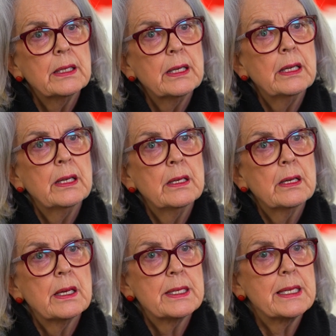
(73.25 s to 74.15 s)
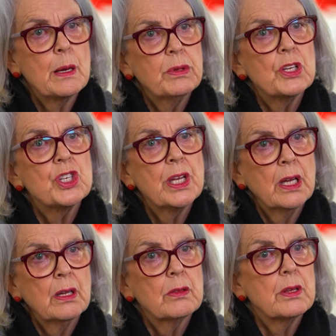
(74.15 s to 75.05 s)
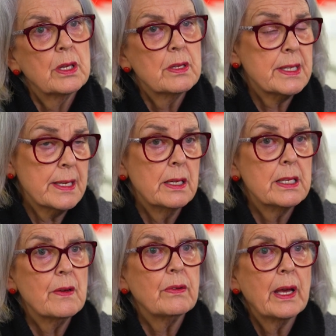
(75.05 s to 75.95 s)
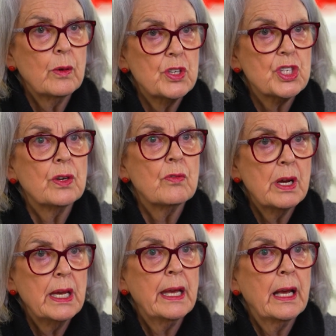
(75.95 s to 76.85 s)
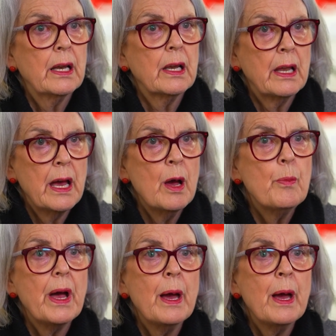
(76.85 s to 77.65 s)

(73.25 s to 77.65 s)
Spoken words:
in establishing the Science of Language and Reading Lab